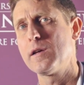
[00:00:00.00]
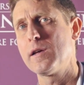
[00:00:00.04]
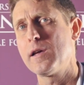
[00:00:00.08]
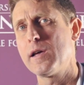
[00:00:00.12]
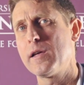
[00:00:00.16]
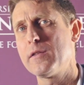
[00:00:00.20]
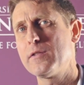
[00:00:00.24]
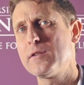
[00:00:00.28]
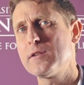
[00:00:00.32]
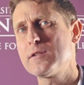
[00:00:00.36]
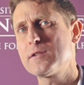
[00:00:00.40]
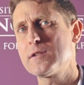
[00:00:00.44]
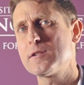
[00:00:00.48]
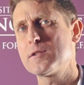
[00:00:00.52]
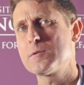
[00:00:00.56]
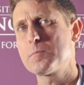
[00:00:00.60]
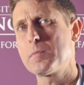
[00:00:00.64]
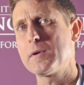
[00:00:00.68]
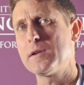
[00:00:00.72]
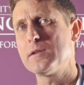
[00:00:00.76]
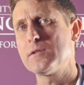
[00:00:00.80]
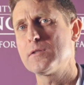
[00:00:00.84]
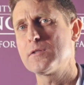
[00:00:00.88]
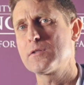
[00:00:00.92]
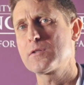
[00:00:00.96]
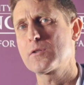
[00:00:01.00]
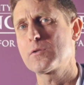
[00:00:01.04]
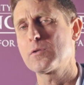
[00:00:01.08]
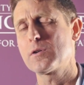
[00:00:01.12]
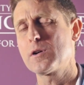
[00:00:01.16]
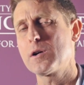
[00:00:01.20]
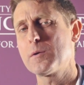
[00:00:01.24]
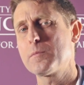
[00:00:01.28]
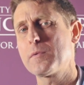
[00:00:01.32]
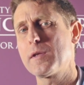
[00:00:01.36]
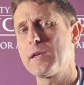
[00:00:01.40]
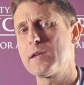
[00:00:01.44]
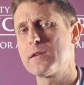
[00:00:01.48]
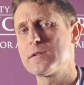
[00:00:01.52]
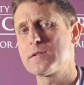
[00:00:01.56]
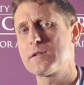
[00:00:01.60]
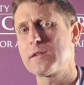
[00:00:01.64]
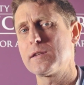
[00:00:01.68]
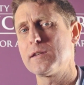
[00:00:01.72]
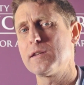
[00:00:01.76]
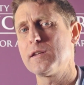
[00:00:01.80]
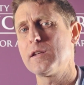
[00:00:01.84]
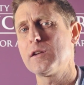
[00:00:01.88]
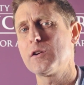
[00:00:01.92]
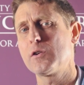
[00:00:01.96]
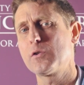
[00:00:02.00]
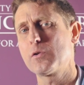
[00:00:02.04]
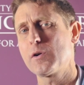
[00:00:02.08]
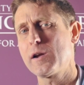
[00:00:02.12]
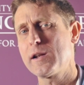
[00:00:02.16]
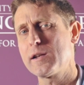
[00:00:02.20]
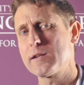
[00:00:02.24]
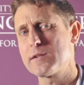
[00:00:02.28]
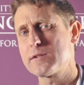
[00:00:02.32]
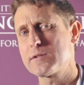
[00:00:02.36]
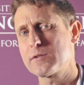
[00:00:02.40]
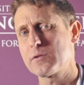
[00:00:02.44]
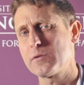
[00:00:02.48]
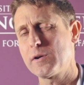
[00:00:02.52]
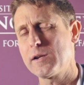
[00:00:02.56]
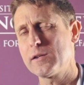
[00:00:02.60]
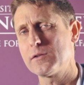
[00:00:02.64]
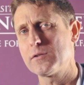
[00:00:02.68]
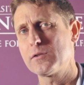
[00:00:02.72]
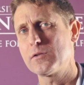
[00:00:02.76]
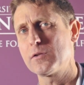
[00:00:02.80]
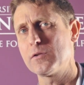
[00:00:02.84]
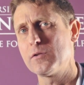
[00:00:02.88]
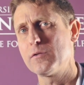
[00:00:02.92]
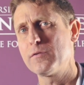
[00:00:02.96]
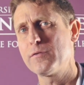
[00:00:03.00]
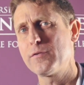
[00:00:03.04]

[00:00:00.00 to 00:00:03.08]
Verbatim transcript: And this has been described as the greatest threat to